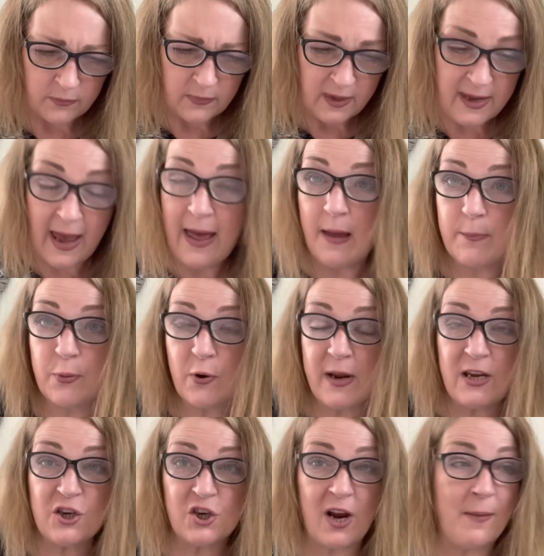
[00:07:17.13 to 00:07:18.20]
Yeah,
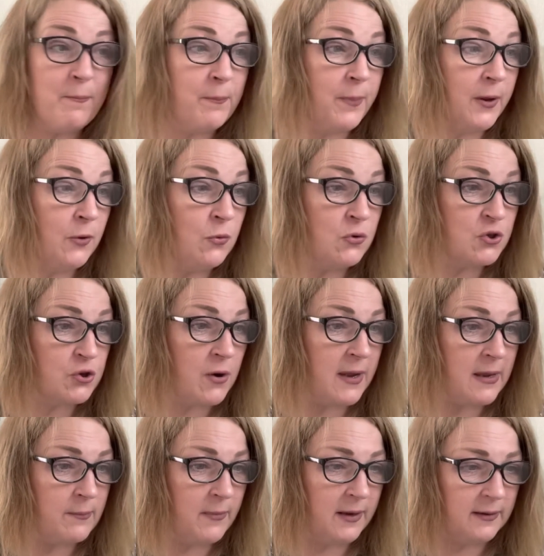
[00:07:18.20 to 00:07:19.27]
pre-shampoo
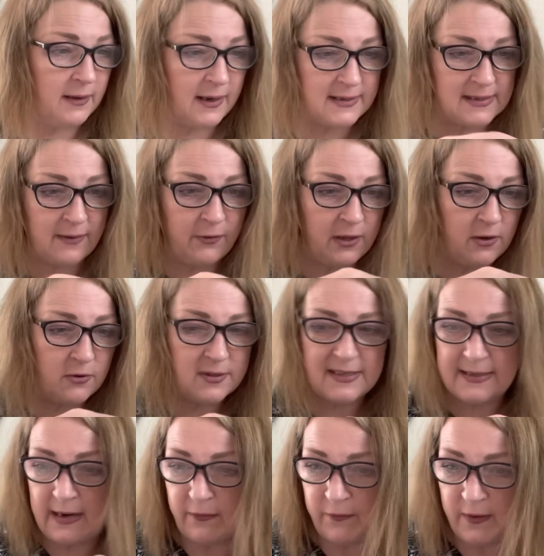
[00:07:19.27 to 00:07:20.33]
treatment. Let's have a little
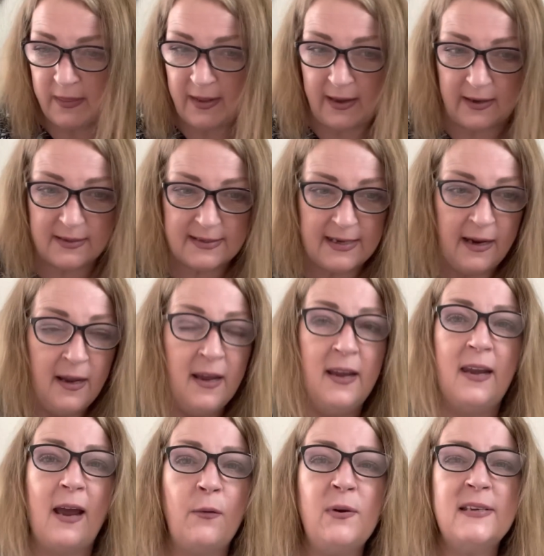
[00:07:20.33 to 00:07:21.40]
sniff of this.
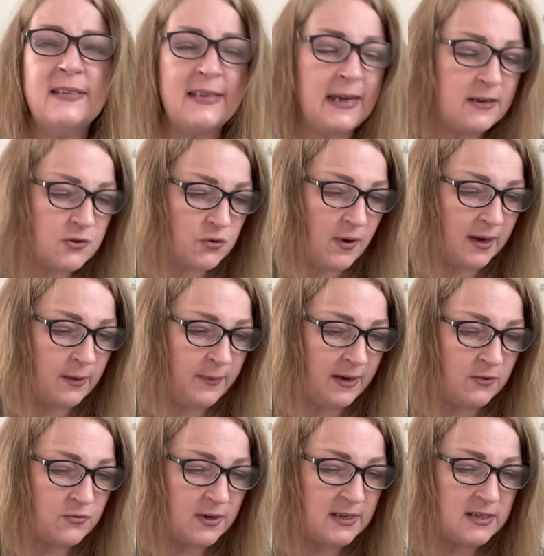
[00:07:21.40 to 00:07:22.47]
Now it says
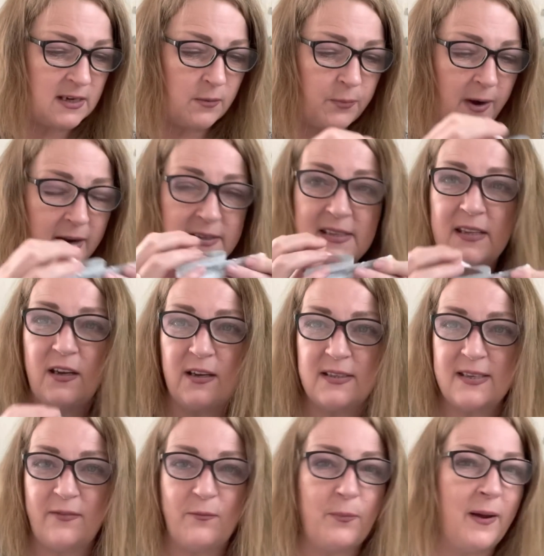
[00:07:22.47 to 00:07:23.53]
recommended retail price
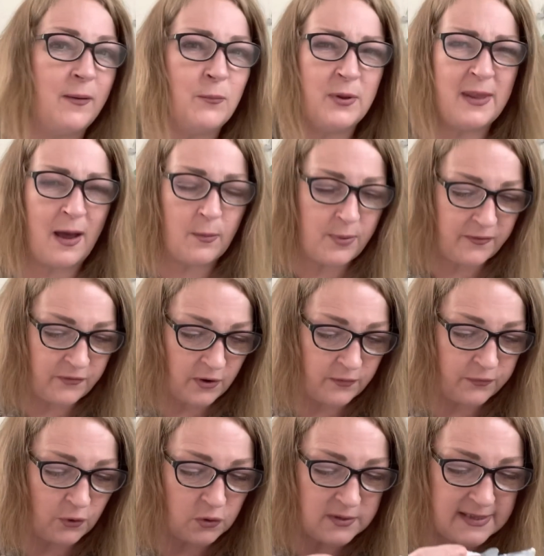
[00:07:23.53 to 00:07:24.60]
£37, but that'll be for a
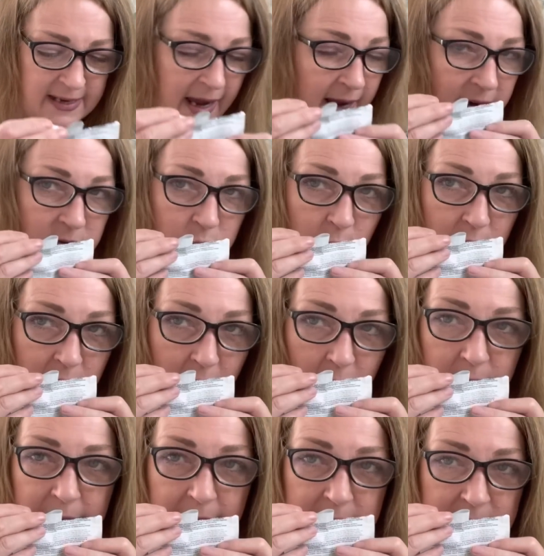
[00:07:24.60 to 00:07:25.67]
full size one,
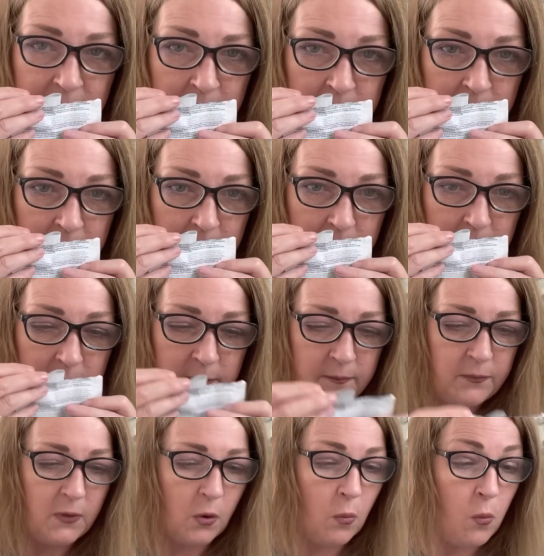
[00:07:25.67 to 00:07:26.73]
not this.
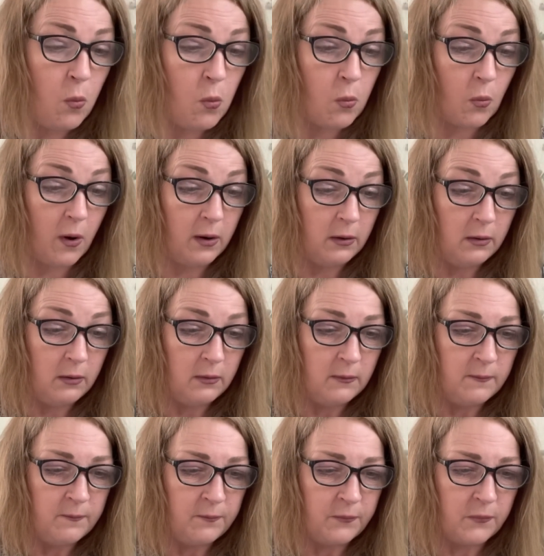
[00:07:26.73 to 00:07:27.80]
Ooh.
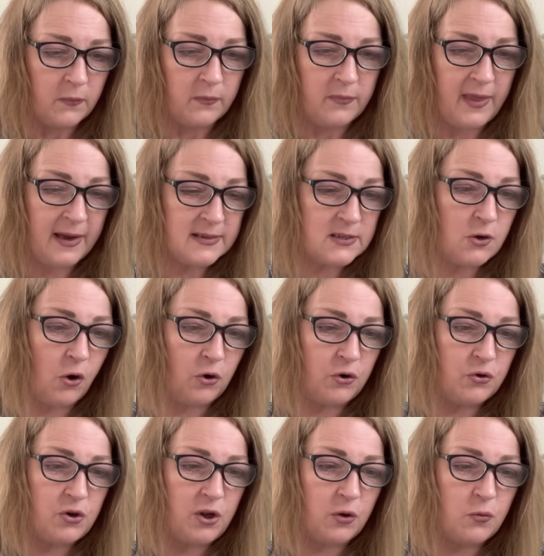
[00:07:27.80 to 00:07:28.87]
That's got an
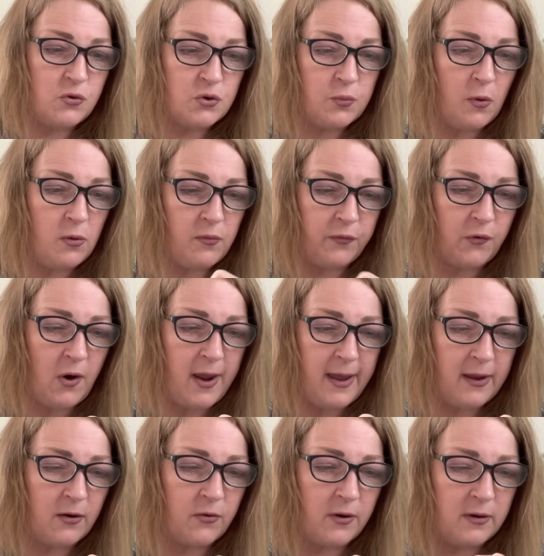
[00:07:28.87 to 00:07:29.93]
unusual
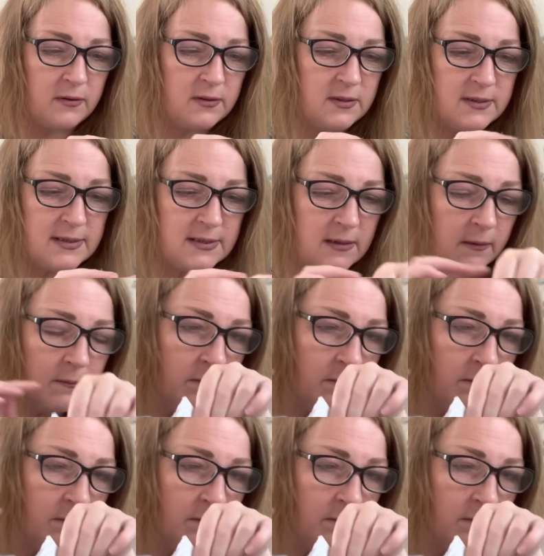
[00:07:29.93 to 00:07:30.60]
fragrance.